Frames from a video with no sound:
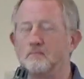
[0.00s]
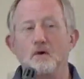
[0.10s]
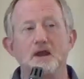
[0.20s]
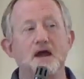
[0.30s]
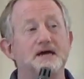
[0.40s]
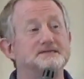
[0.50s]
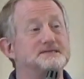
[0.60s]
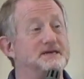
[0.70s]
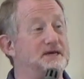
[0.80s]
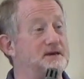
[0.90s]
why not
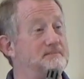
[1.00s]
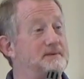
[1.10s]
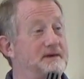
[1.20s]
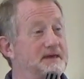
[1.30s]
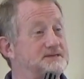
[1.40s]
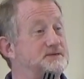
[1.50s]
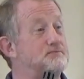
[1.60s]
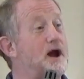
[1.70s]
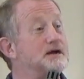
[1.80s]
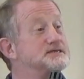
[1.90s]
see him as
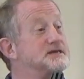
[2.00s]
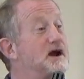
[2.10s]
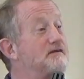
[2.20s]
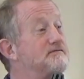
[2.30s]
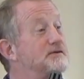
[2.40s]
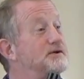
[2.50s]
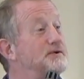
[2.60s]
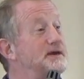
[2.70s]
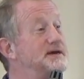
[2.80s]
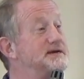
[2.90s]
the rock star for
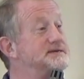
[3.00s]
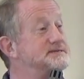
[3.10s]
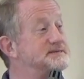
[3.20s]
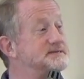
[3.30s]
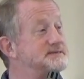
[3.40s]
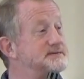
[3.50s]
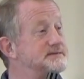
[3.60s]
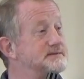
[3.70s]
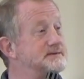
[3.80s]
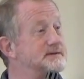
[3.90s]
who he is?
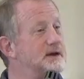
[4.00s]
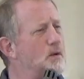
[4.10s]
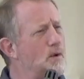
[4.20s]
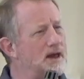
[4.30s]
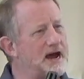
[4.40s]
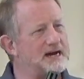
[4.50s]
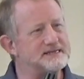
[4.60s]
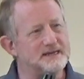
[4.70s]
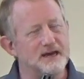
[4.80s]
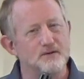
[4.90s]
Why
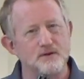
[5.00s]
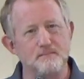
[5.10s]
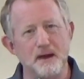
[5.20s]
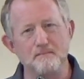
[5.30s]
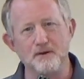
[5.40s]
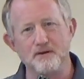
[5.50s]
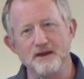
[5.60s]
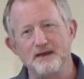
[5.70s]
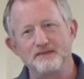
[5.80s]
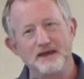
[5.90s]
not
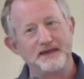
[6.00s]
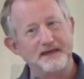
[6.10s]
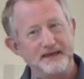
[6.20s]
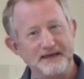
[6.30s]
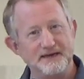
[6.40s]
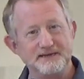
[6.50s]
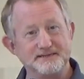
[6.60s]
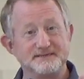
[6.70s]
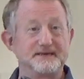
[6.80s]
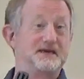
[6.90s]
remember that he
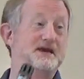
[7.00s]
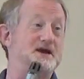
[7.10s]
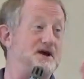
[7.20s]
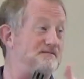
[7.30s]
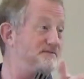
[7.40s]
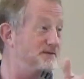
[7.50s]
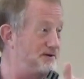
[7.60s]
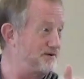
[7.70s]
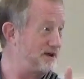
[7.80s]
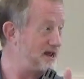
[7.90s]
is the King of
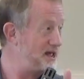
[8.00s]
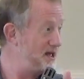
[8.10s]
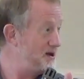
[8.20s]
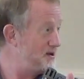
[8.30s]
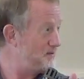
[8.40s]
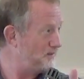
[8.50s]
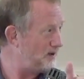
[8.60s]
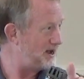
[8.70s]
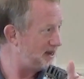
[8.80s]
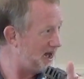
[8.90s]
glory?
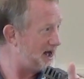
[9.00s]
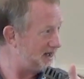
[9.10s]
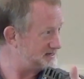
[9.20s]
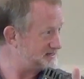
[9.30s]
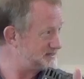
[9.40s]
Why not